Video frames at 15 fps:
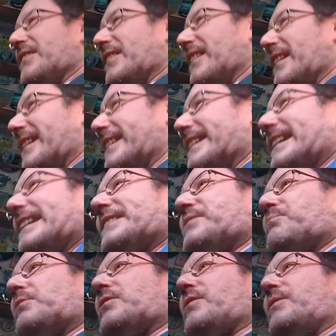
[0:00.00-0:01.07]
And in case
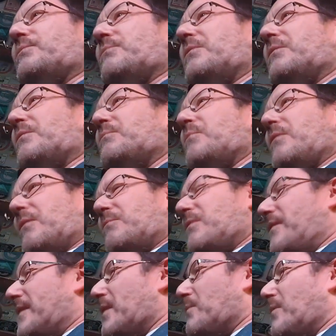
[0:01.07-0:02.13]
you're wondering
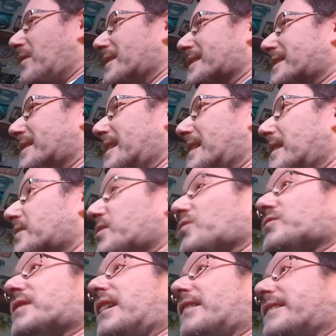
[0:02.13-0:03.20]
what that was, a
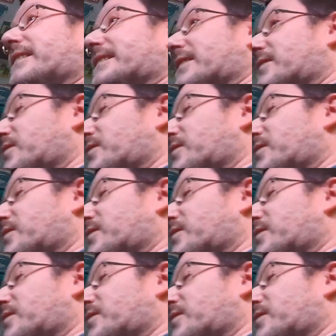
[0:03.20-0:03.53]
sultana is a